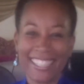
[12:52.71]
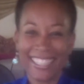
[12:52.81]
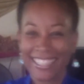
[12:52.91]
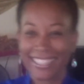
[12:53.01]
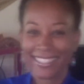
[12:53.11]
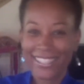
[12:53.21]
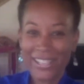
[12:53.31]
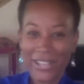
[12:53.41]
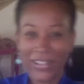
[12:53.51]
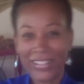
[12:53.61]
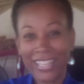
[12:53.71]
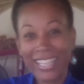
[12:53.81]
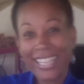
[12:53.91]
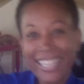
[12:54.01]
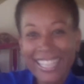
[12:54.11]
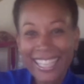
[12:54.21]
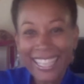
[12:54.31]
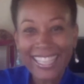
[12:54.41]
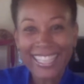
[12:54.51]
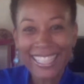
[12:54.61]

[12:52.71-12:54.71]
just want to say it was so funny. You